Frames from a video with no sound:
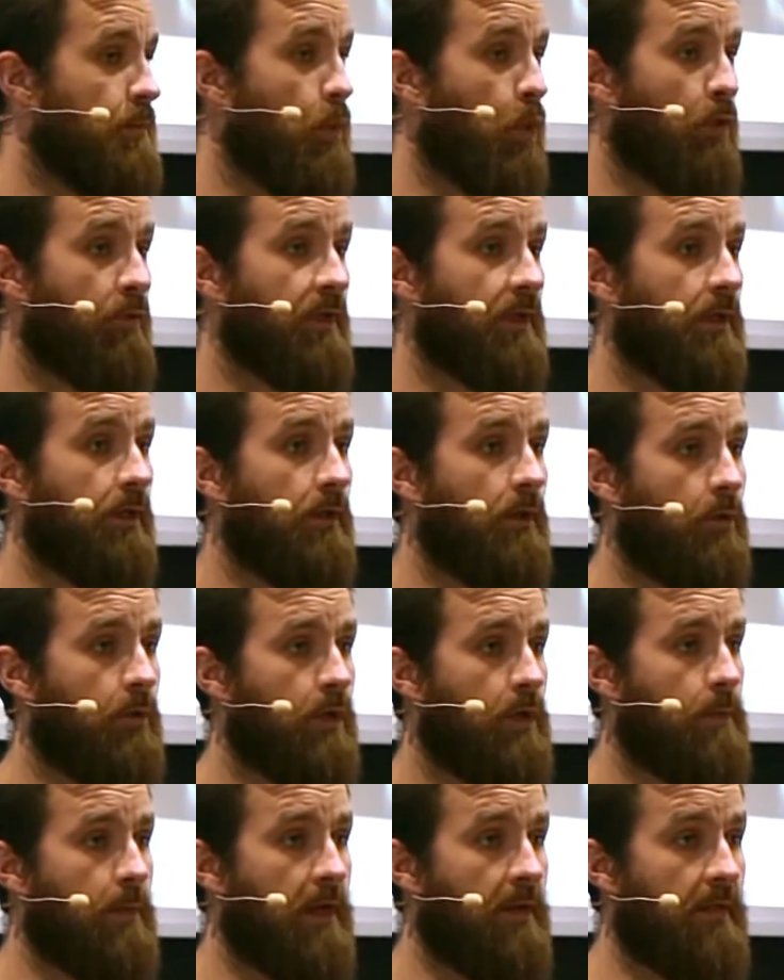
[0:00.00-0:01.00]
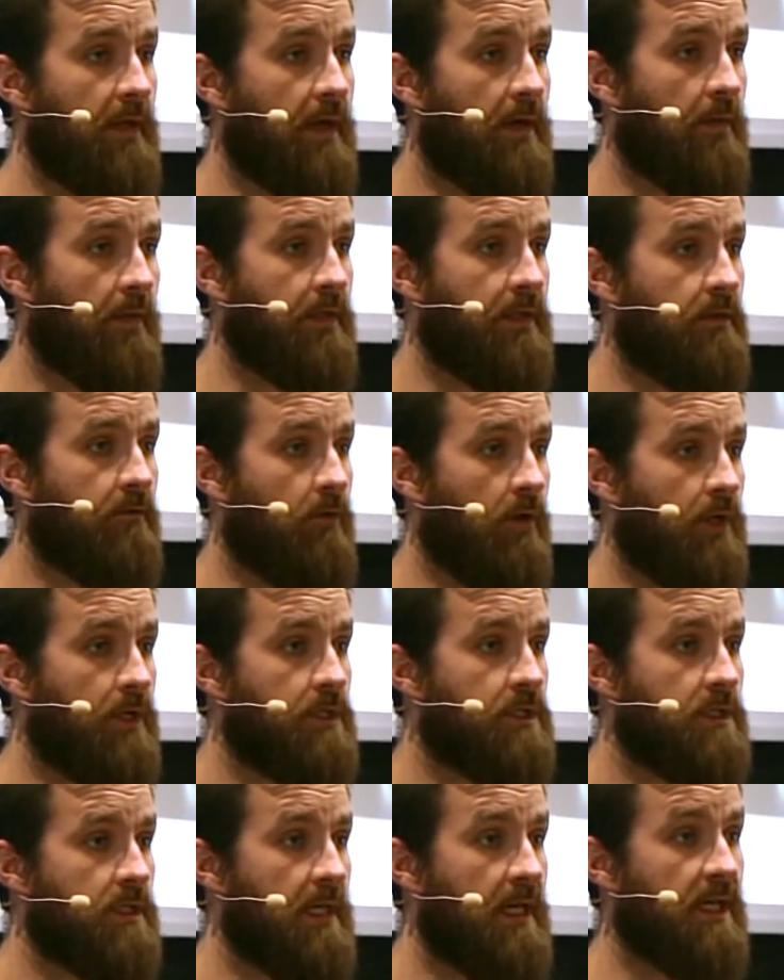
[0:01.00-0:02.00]
more we can learn about how that
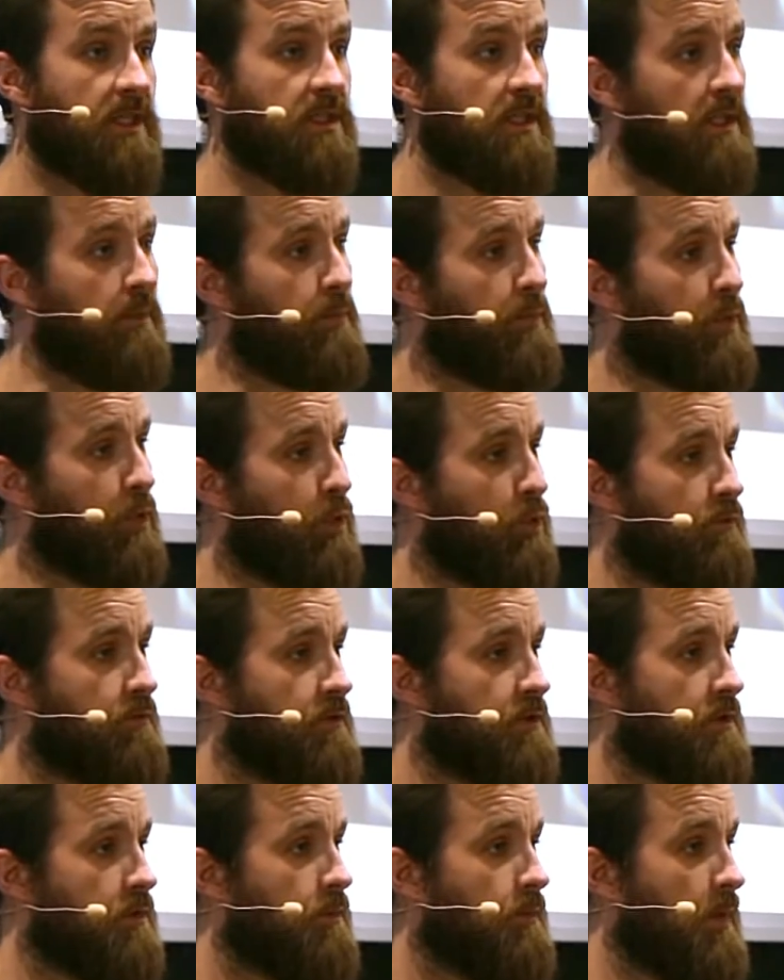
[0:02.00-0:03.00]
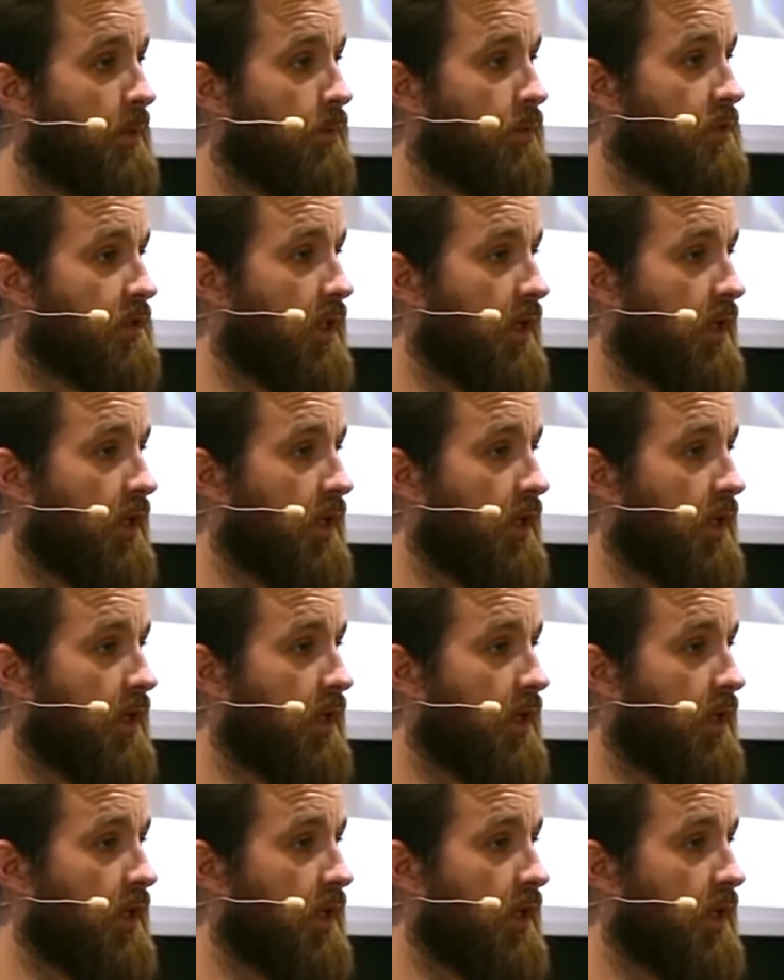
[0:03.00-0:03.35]
device actually improves people's